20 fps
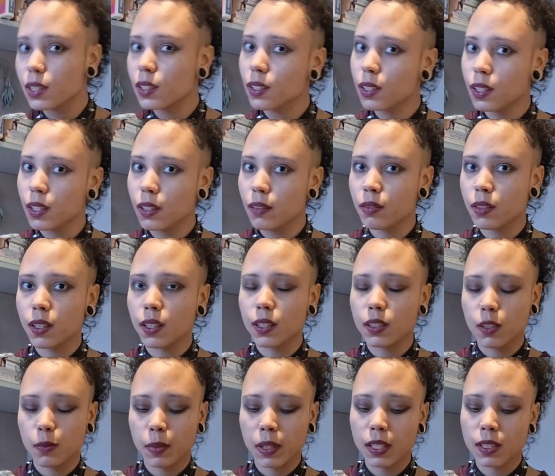I love her
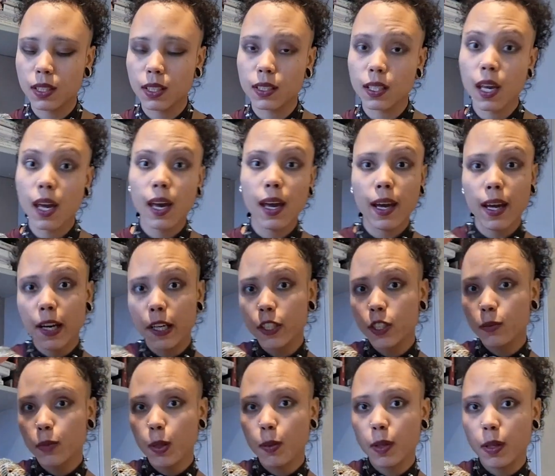to pieces. As
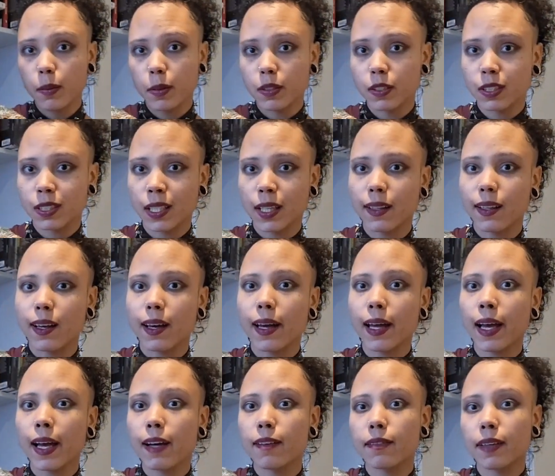you may be able to tell, I
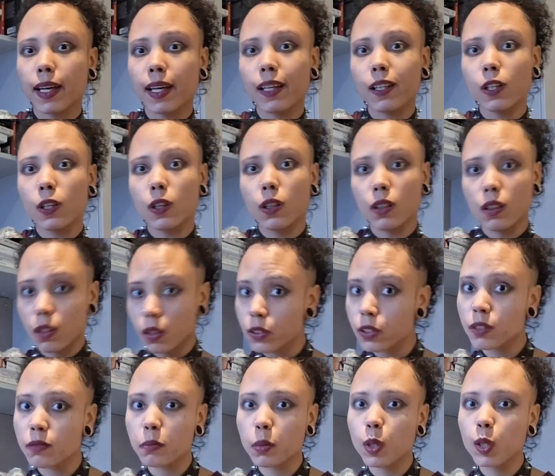have a
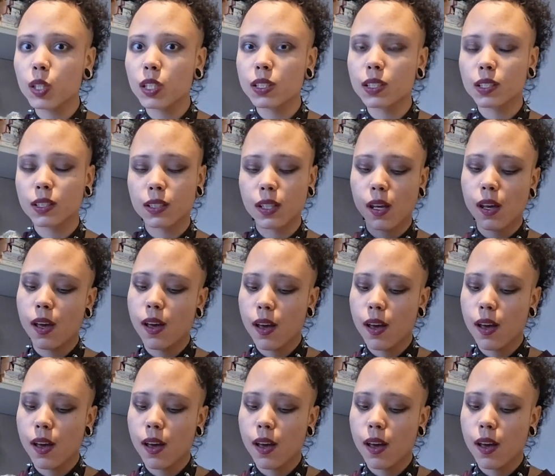lot of books.